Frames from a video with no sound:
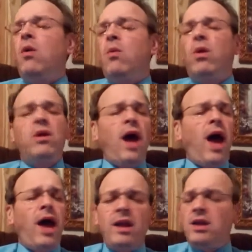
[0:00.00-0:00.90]
were
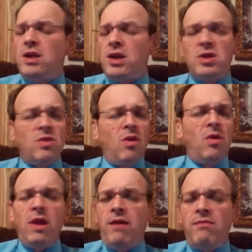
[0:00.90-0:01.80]
not in
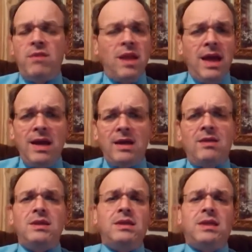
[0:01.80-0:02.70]
control of the land
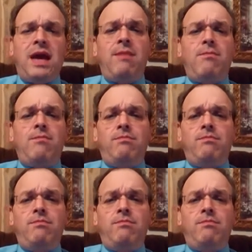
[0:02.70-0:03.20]
at this time.